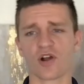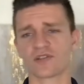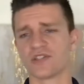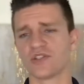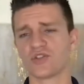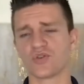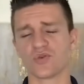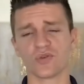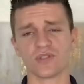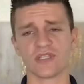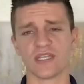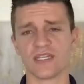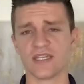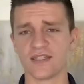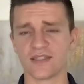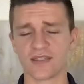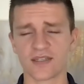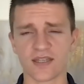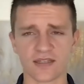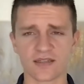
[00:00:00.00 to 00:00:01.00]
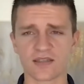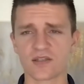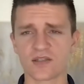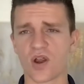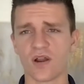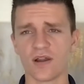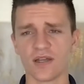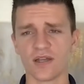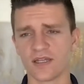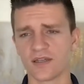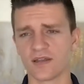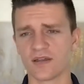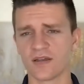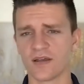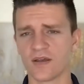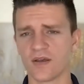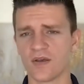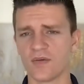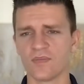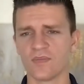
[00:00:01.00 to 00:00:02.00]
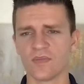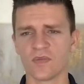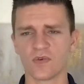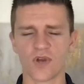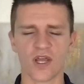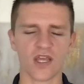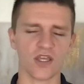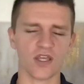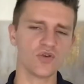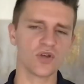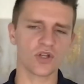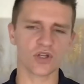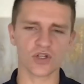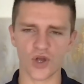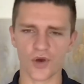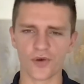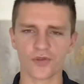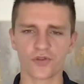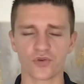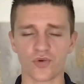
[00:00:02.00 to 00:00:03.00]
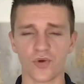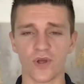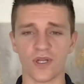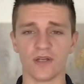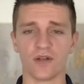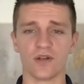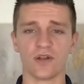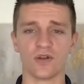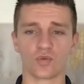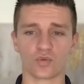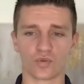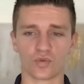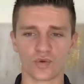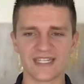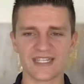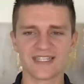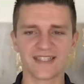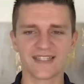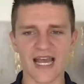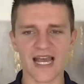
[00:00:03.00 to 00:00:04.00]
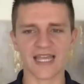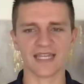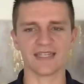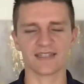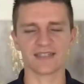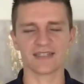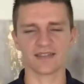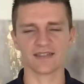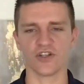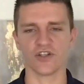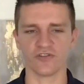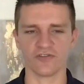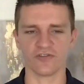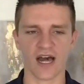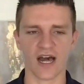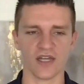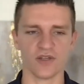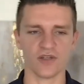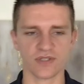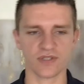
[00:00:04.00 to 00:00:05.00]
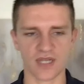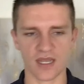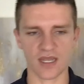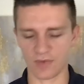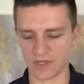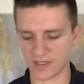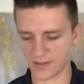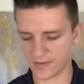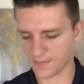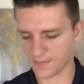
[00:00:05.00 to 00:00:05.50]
and tools he needs to get started. Right? You could go through and recite your value statement.